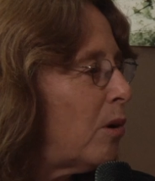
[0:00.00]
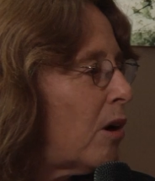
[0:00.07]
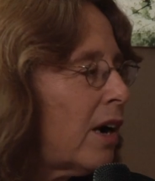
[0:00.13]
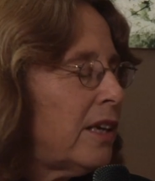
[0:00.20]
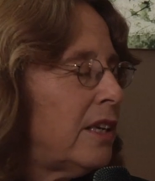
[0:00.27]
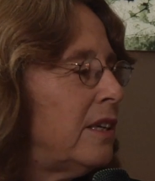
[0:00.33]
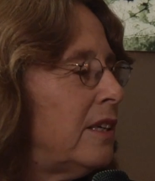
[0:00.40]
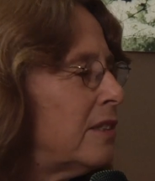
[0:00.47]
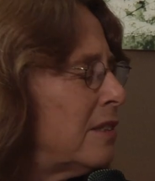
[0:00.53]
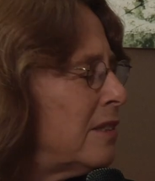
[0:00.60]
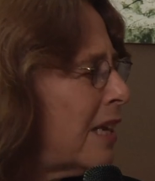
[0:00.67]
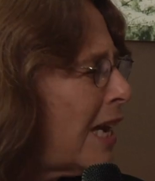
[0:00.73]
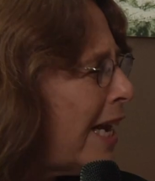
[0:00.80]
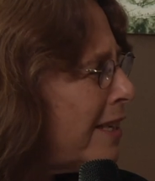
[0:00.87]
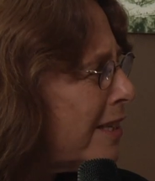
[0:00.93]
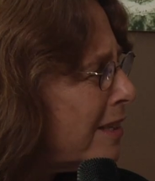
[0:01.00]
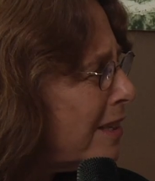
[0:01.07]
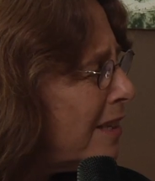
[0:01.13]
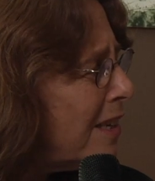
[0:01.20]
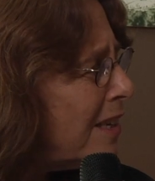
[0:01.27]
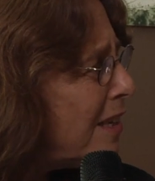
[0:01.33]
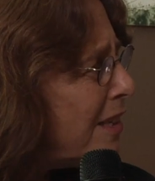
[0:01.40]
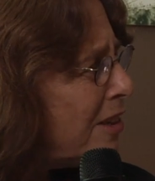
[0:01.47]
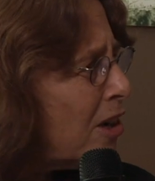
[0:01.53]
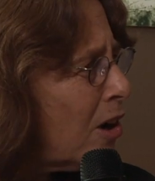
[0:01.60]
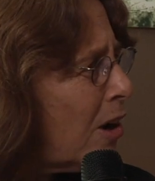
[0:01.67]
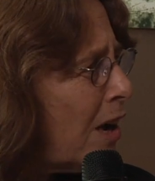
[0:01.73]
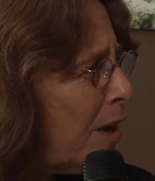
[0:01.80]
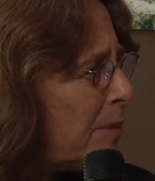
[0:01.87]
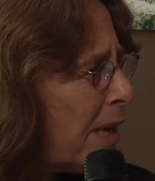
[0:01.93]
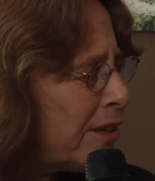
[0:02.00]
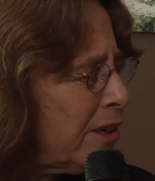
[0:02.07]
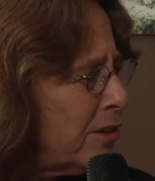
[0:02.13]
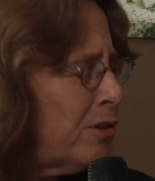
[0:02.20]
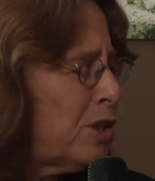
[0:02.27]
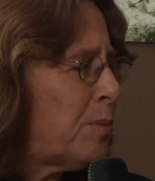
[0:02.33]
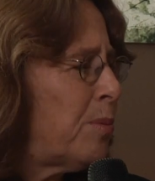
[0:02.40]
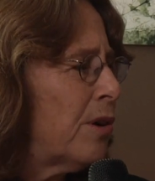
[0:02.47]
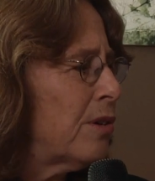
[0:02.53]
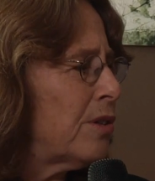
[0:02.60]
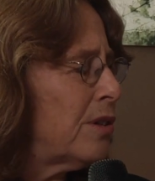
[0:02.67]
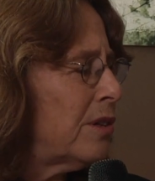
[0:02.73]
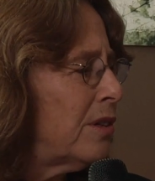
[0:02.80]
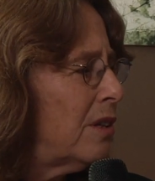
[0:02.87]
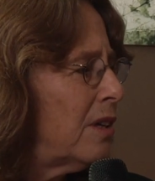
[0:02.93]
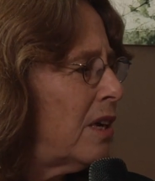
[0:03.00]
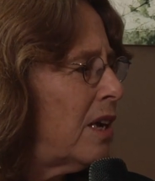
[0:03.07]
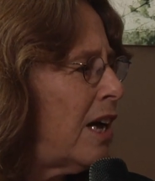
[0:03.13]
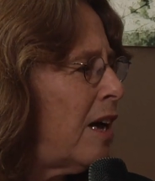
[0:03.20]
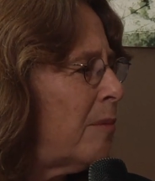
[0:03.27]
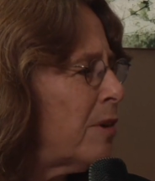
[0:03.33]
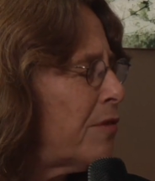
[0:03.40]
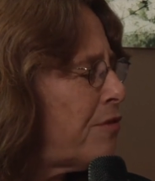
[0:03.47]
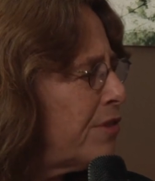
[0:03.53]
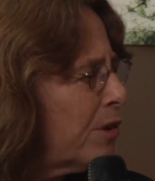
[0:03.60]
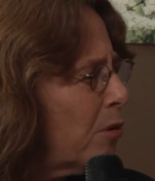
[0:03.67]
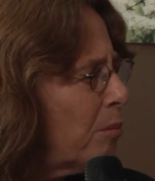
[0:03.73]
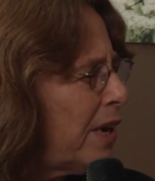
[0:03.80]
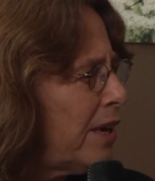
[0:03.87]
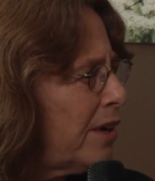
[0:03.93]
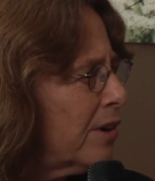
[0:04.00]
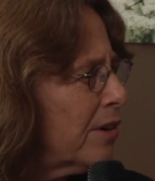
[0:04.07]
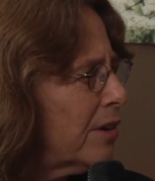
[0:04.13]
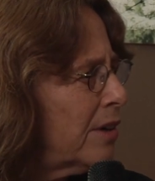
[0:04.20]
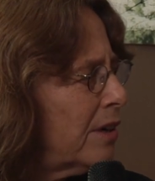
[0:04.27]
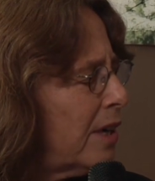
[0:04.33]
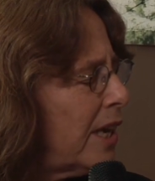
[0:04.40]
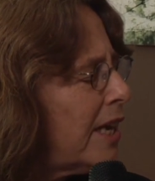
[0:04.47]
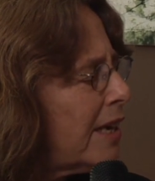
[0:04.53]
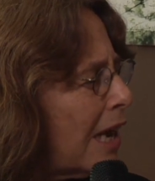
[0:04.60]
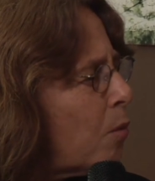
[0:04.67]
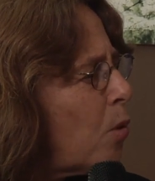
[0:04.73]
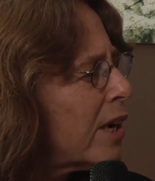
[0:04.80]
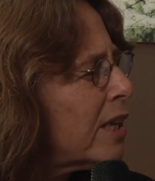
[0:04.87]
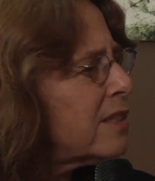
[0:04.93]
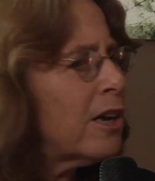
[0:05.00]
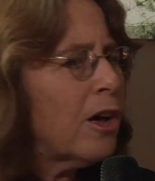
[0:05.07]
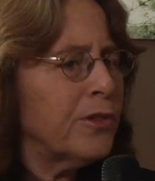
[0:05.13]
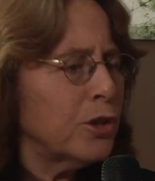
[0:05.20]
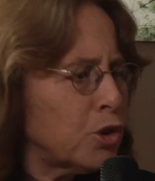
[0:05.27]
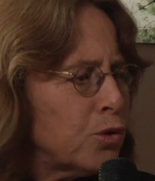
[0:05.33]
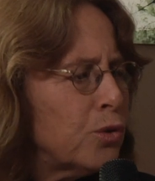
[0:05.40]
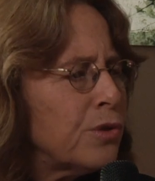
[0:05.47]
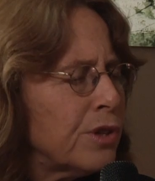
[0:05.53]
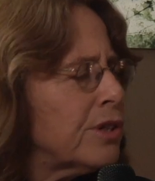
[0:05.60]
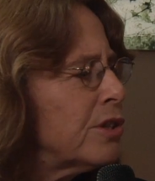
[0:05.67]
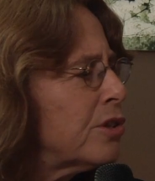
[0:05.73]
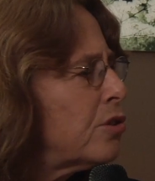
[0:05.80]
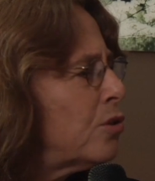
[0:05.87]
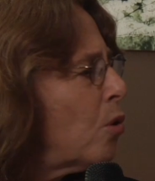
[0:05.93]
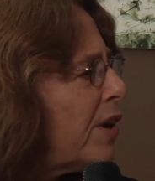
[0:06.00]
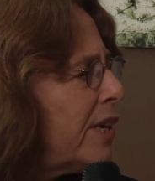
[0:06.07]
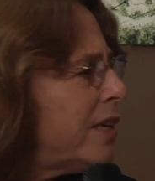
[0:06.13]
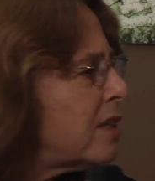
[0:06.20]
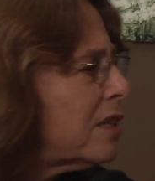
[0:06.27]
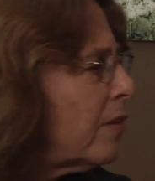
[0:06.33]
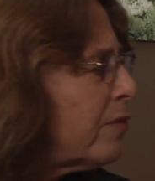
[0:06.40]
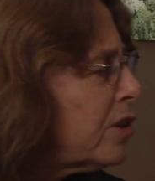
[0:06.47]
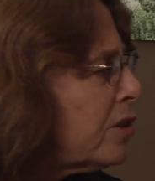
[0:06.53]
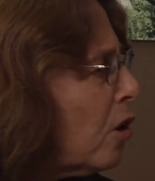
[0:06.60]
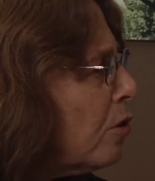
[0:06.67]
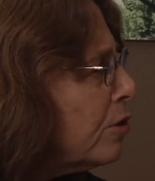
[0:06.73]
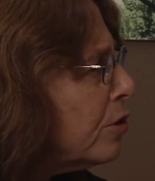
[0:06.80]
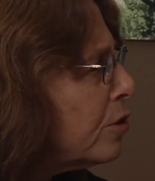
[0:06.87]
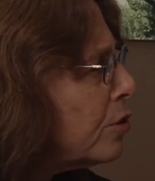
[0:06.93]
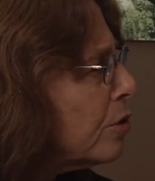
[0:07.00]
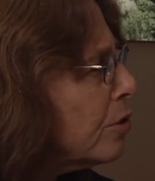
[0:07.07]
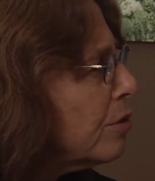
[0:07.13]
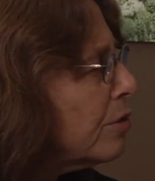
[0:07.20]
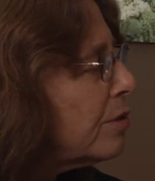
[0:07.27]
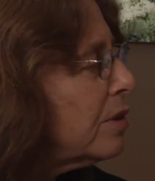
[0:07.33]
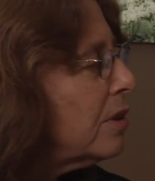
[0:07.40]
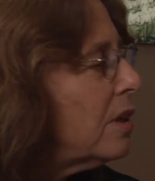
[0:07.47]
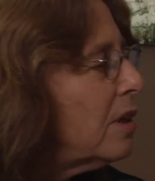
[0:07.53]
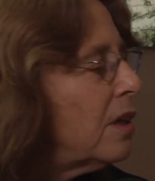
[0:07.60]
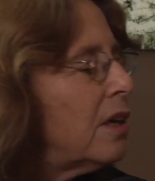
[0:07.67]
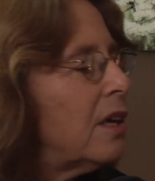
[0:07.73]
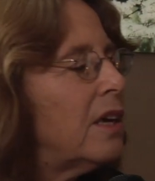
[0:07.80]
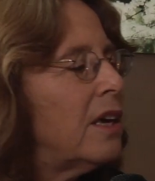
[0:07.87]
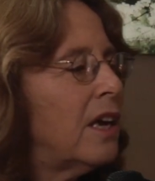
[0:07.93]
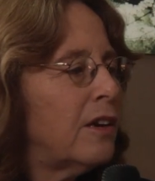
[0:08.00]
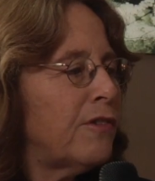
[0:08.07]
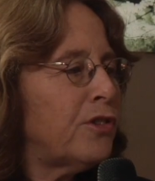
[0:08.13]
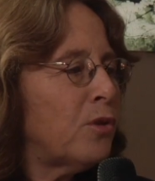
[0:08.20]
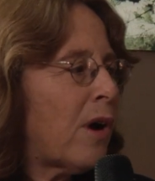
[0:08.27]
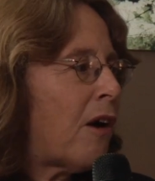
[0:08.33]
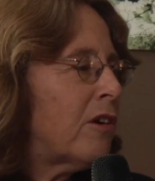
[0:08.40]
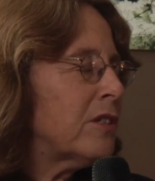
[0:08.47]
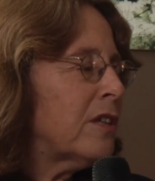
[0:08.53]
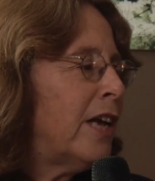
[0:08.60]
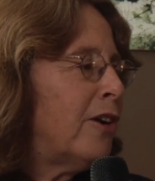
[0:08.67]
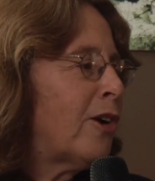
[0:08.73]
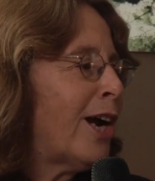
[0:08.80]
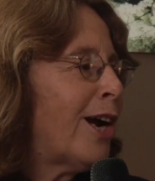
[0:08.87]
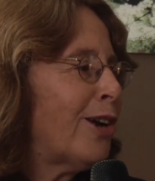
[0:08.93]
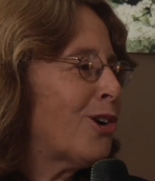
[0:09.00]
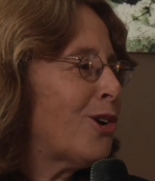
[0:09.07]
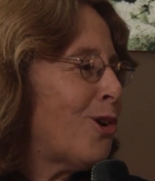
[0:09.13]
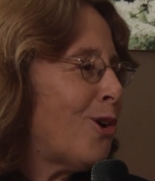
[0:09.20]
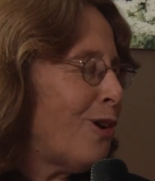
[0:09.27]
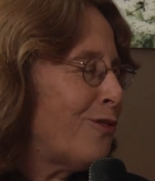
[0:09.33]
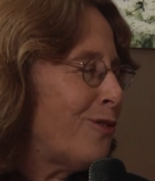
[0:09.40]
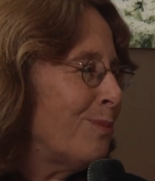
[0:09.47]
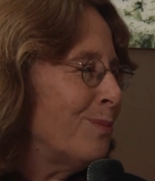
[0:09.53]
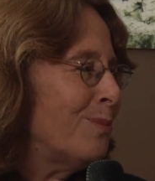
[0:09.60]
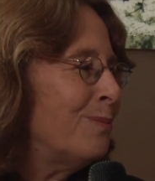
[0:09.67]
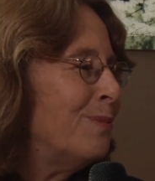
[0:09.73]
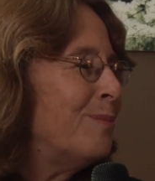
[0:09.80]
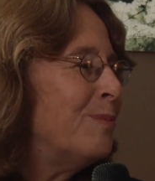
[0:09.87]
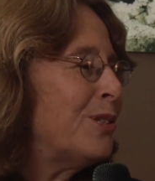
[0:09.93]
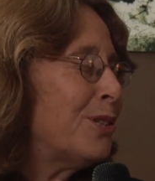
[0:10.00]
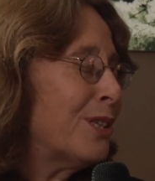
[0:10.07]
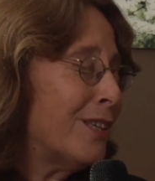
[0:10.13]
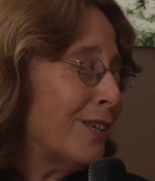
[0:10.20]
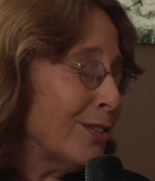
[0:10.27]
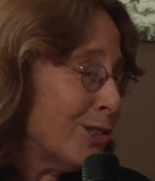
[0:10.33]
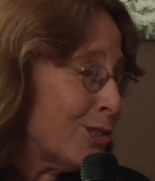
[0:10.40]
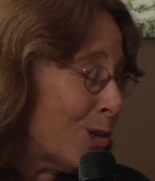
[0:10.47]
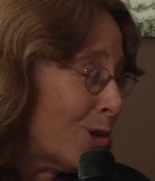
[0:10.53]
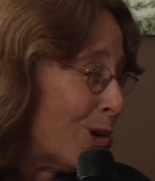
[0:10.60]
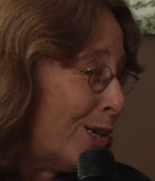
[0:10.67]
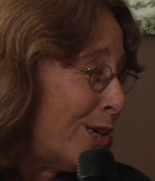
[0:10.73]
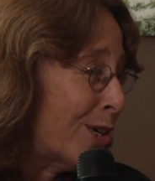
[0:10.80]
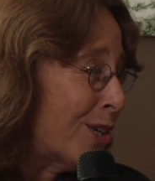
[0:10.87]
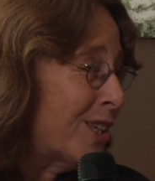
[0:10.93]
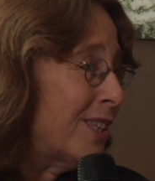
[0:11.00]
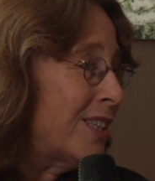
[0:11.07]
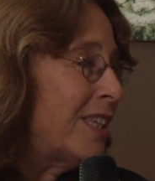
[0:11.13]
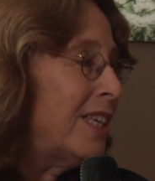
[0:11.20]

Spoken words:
Barney, he's indicted. You know, I'm not a news person. I'm a filmmaker, and I want to tell the truth of his story. He's never told his truth. And a few hours later, I got a call from Mr. Killen's lawyer.